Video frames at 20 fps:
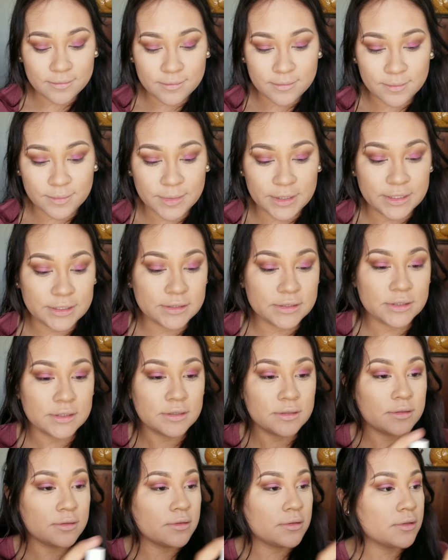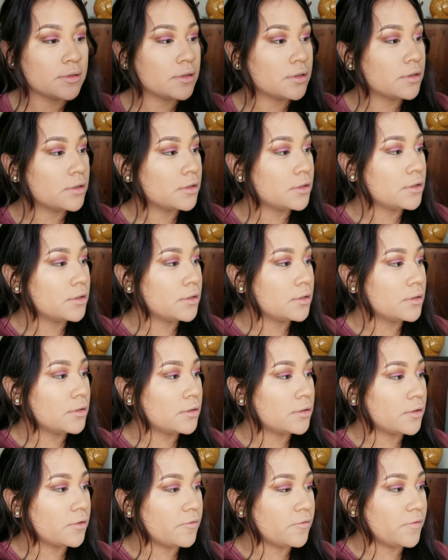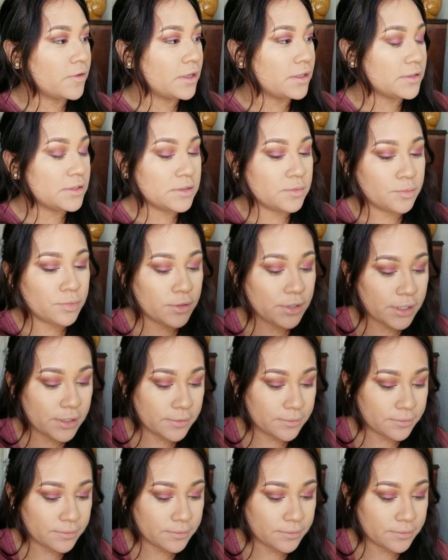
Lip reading: but the face spray.